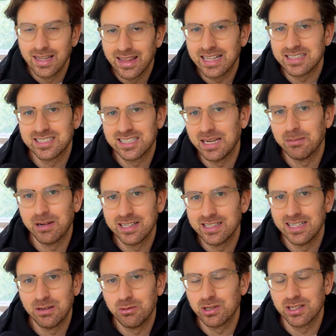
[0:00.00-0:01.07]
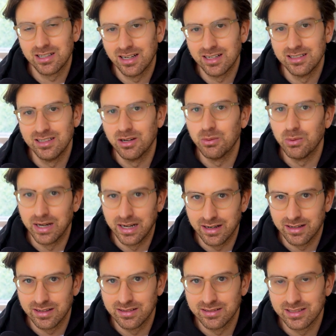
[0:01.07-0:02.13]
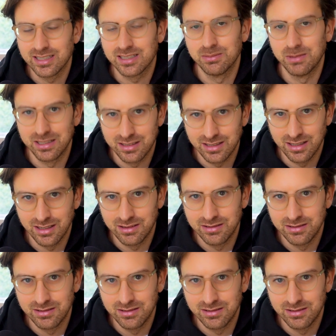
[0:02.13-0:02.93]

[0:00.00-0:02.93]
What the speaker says: That same idea would have gone nowhere 6 months ago.